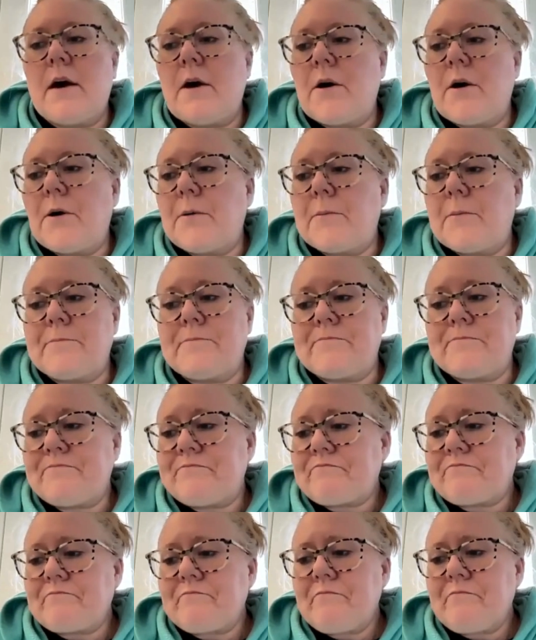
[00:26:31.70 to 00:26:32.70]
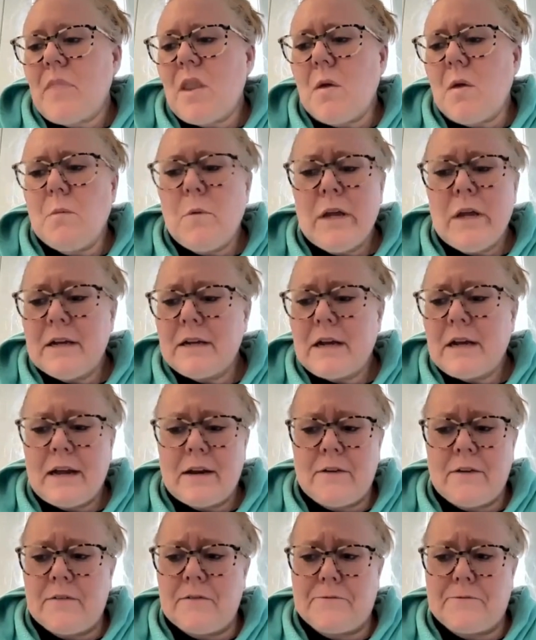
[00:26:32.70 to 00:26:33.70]
Um, we can
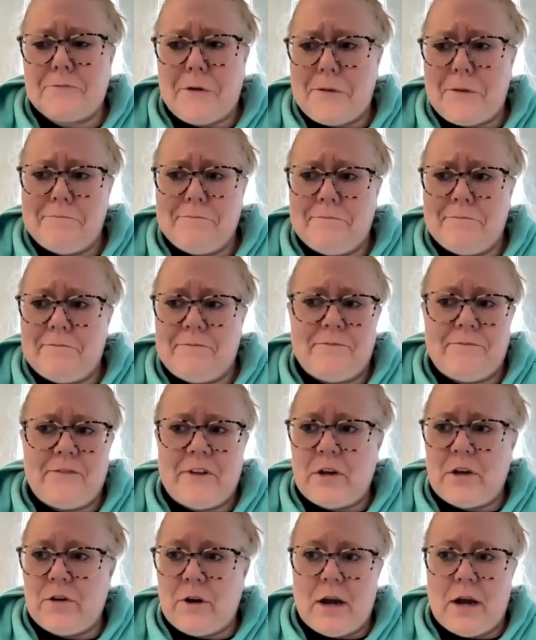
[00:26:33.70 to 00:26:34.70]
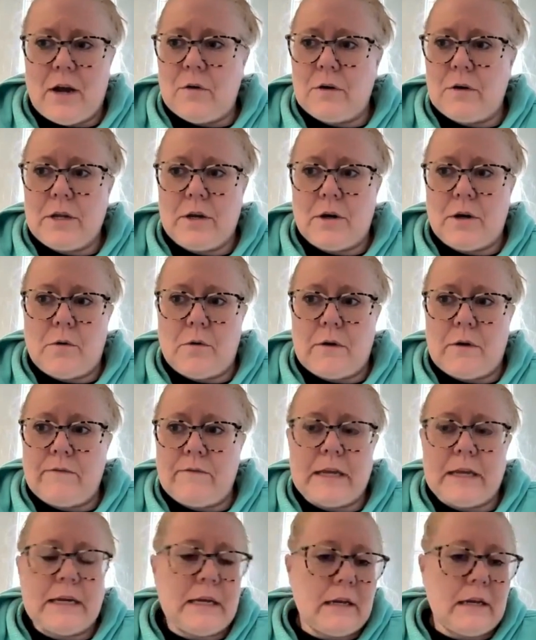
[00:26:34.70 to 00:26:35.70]
kind of figure out,
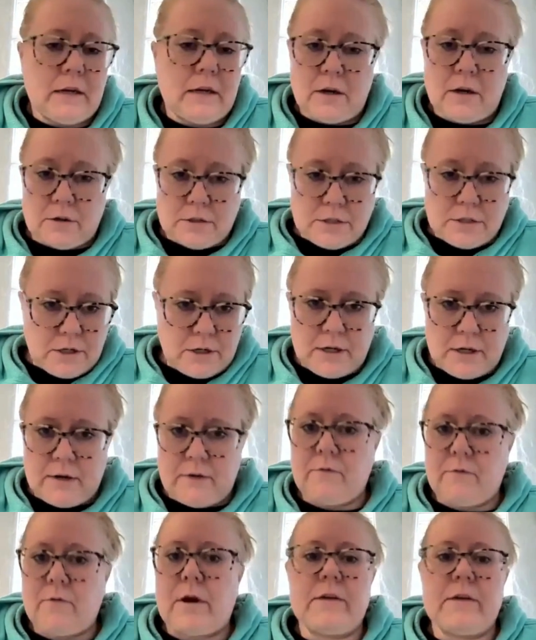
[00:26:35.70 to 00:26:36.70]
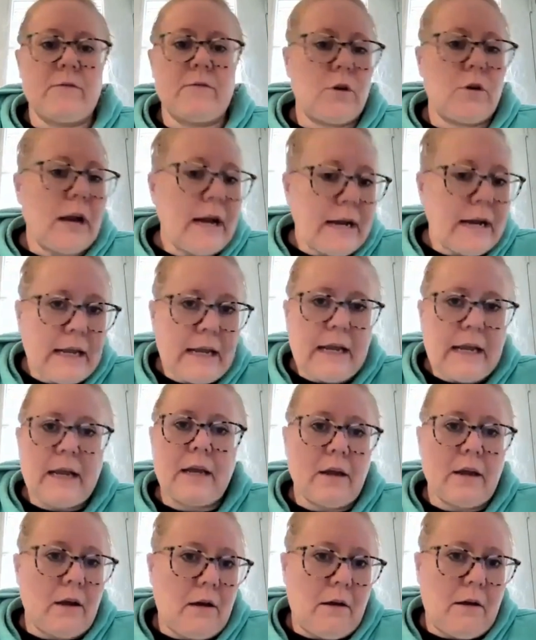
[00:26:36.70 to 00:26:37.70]
if they need an alternative way of
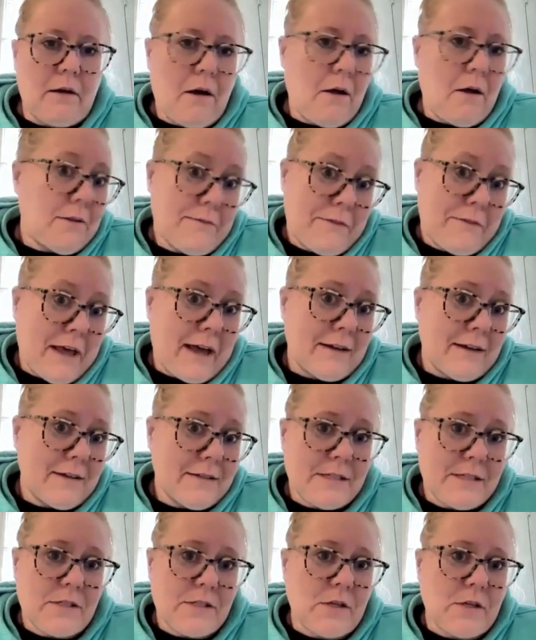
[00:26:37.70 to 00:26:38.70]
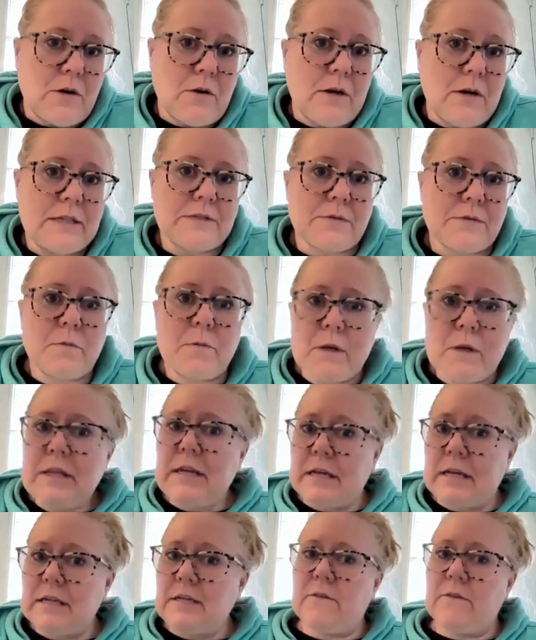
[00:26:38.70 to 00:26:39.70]
grading, all of that. So it's
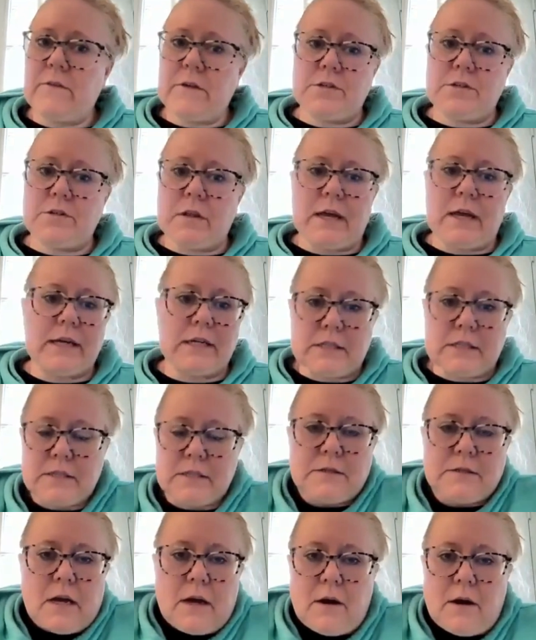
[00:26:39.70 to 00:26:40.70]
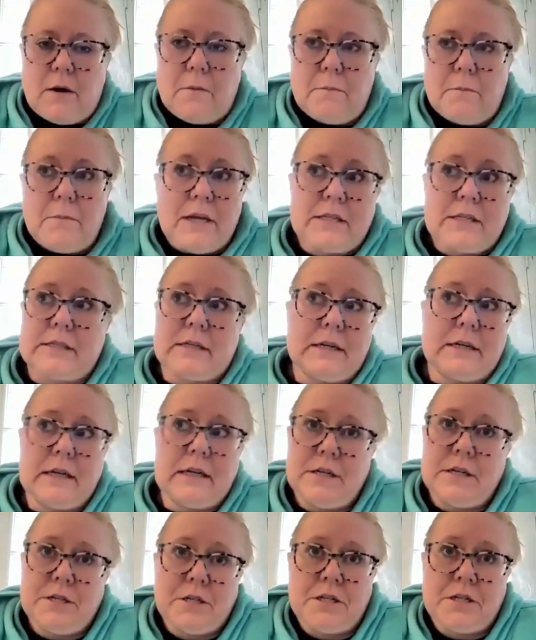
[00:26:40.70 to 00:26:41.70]
really individualized, based on
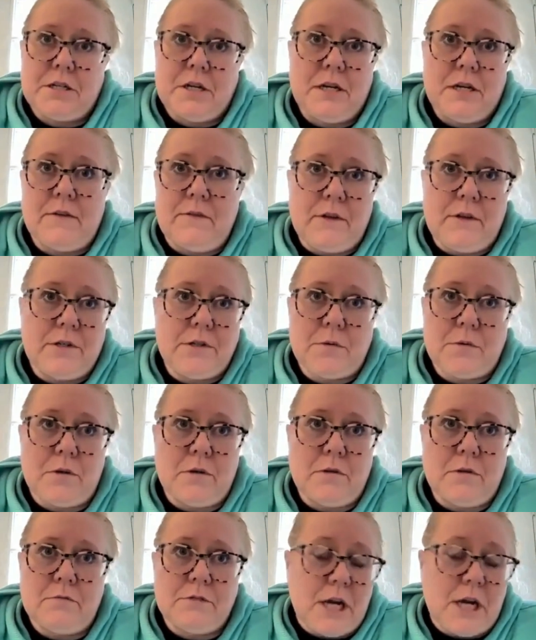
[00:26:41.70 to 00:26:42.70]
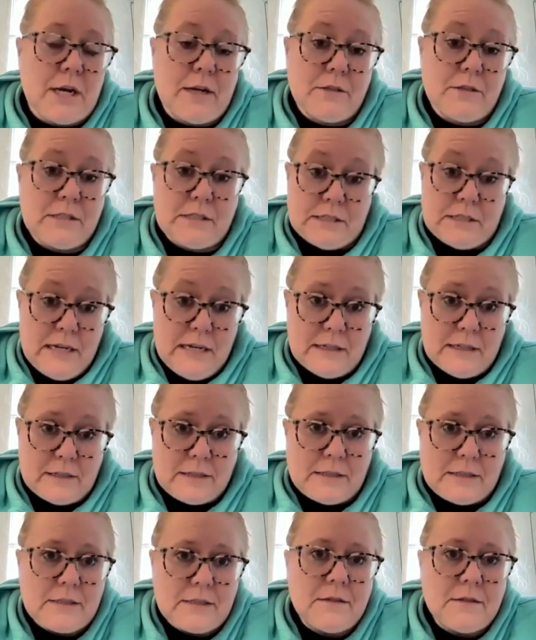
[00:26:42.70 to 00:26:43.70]
each individual child's
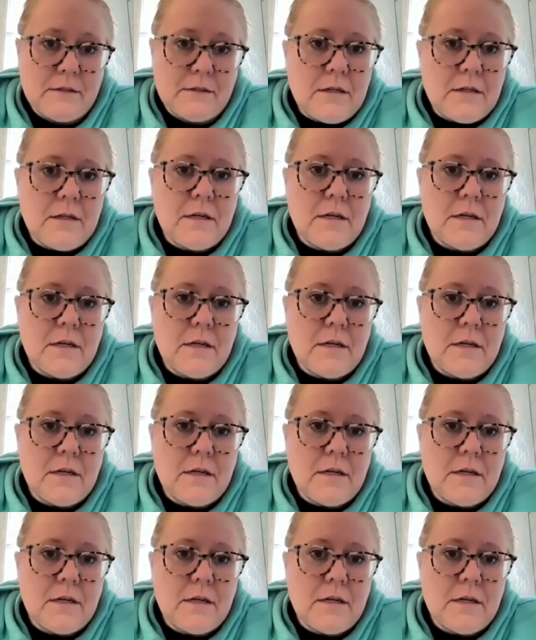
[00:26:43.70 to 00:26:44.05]
needs.